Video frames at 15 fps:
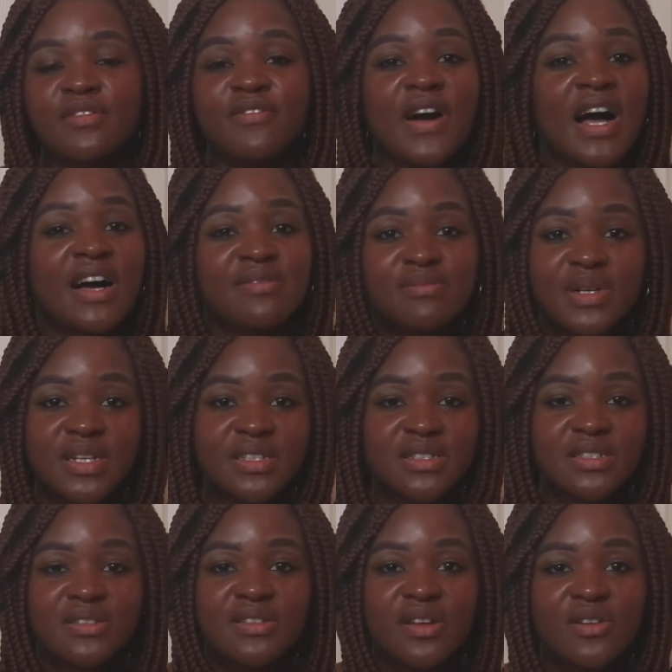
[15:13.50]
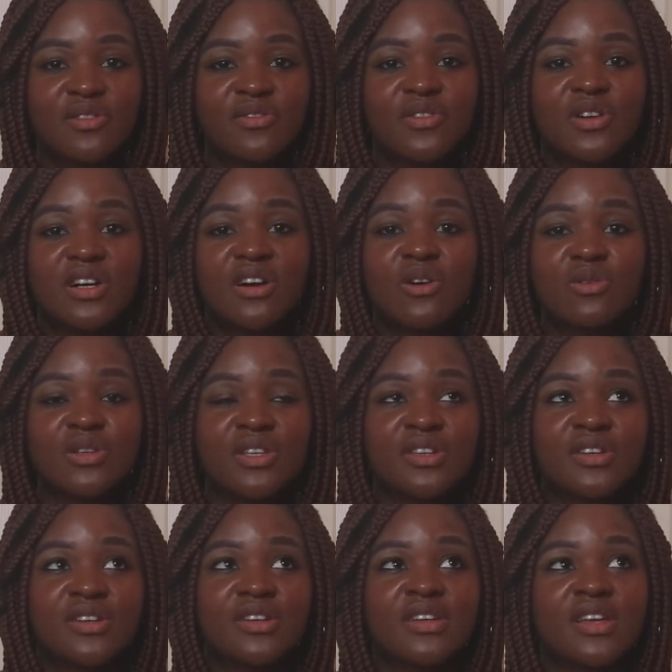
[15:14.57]
5 months, you know, for a whole
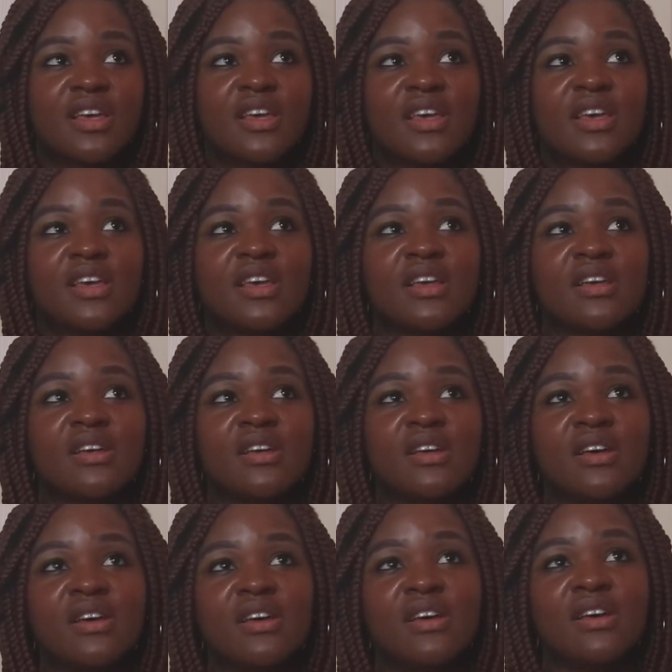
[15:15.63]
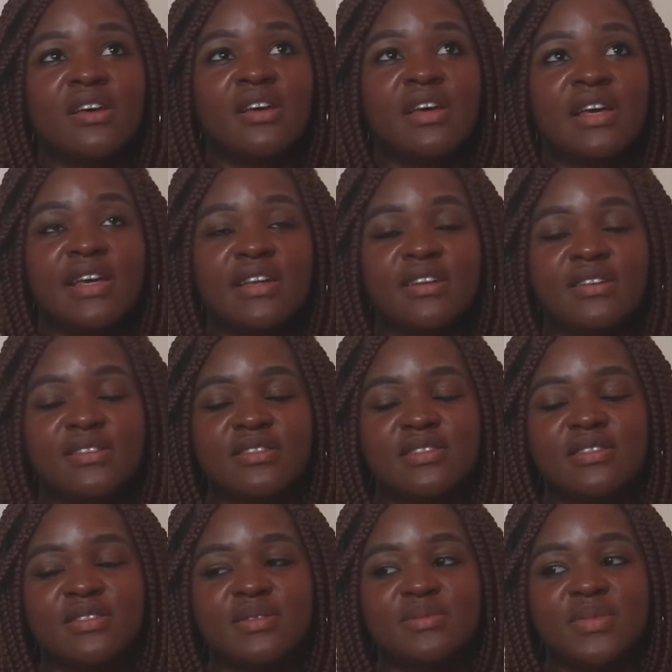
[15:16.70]
year. And
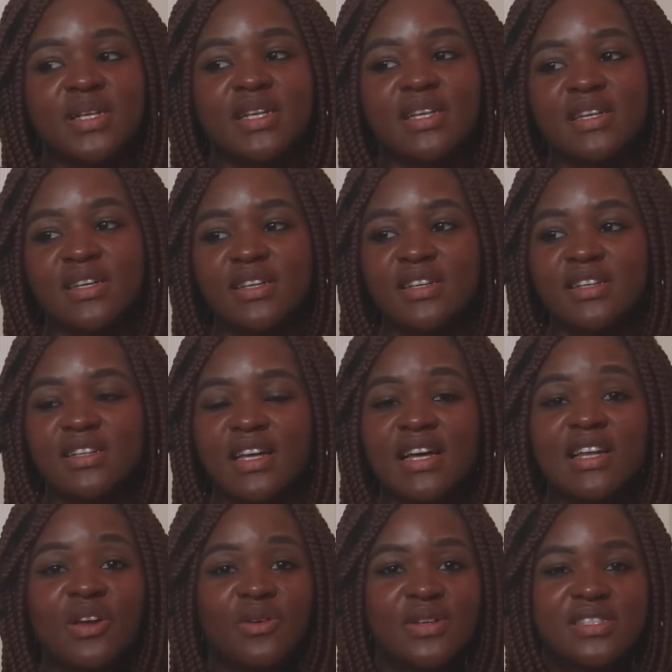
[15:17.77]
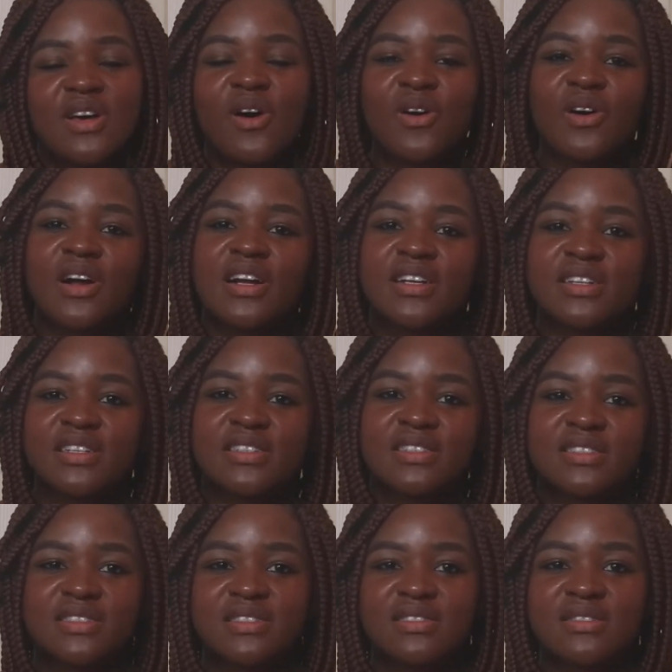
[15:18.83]
I know it's hard,
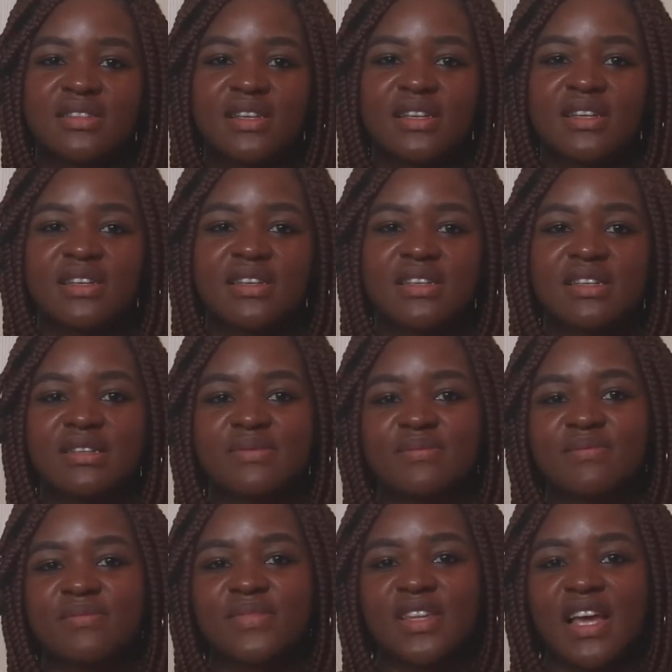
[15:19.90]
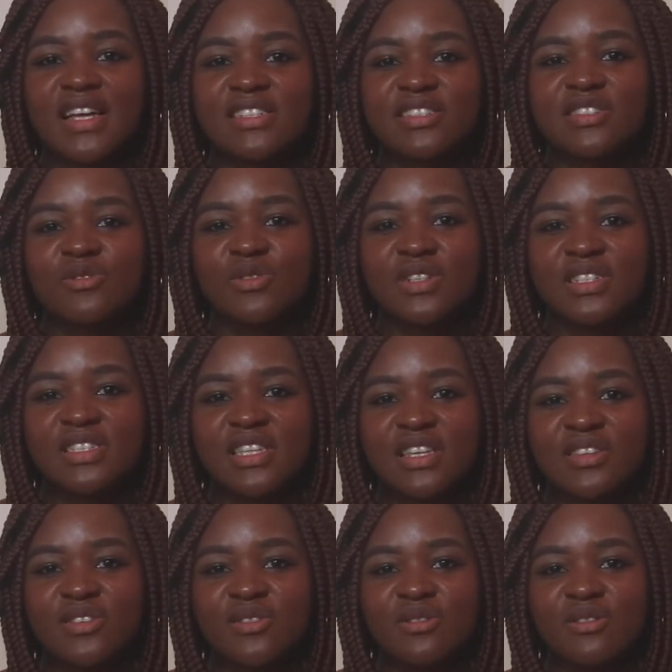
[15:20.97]
and I just want to
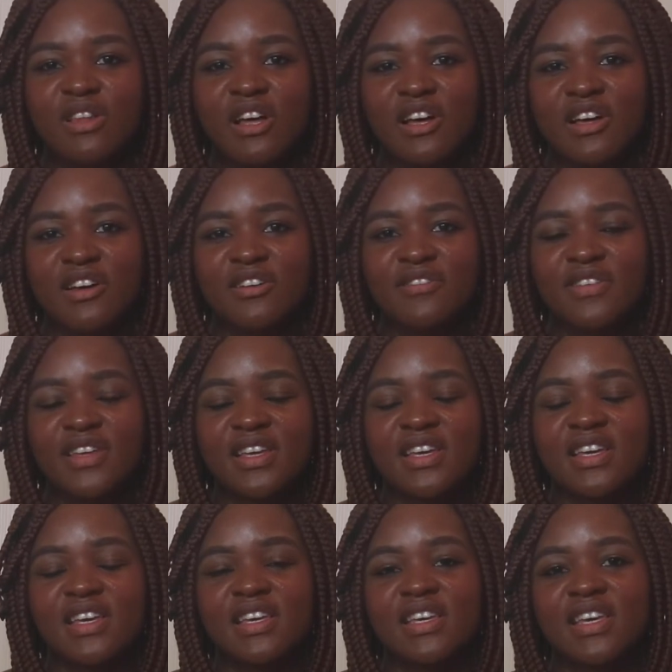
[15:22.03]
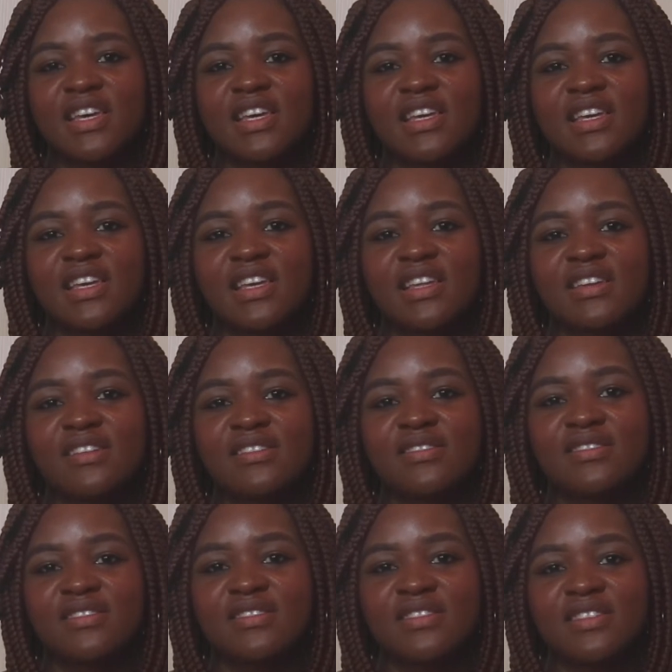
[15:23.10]
send you love and
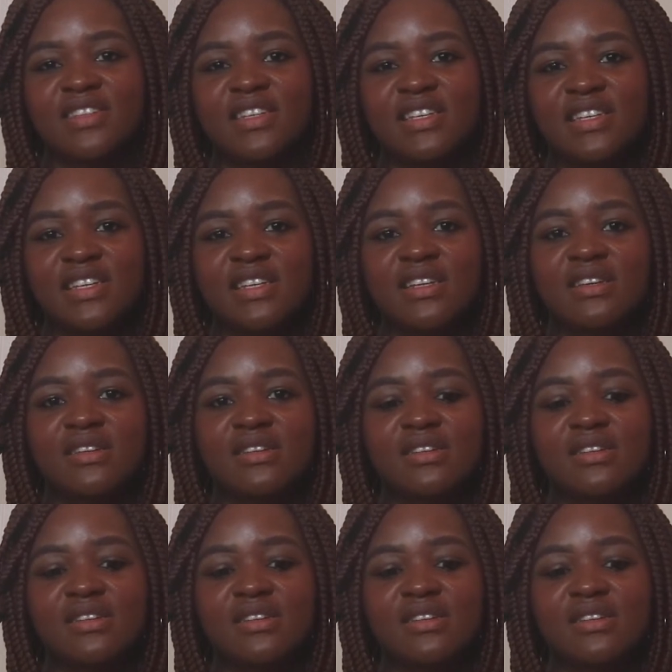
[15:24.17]
good,